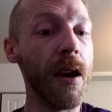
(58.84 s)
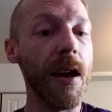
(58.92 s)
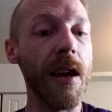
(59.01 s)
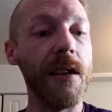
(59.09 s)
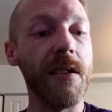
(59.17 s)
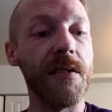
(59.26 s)

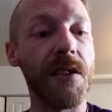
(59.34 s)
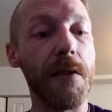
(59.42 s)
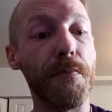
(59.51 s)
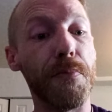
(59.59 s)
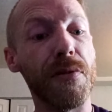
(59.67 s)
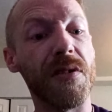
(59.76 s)

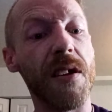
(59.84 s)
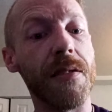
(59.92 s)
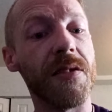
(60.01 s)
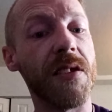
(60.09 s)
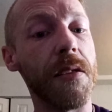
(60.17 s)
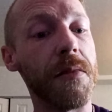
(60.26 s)

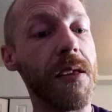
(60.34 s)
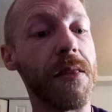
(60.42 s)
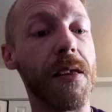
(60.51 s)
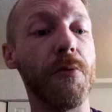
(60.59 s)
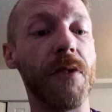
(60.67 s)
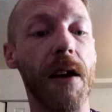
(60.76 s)
87% said that
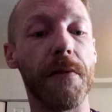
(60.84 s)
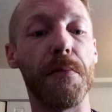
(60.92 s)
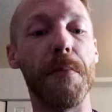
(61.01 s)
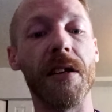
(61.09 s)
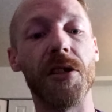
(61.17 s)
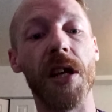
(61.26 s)
they would have to
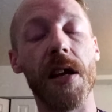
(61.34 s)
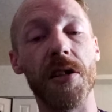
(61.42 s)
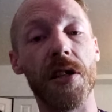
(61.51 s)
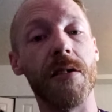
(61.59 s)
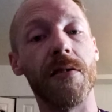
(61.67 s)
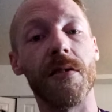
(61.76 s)
make
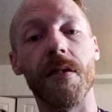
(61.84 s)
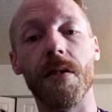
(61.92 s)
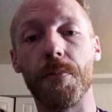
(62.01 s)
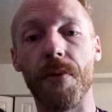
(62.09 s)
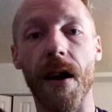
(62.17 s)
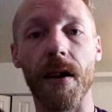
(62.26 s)
changes to the
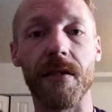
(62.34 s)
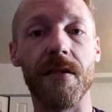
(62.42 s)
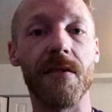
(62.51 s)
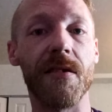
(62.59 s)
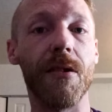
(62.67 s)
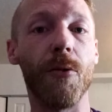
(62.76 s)

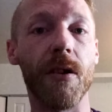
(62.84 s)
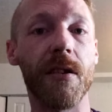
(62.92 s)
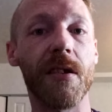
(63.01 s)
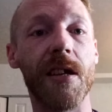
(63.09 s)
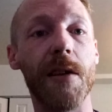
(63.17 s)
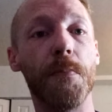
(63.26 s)
practice in order
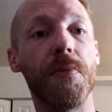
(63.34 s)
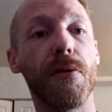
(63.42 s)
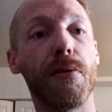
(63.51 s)
to keep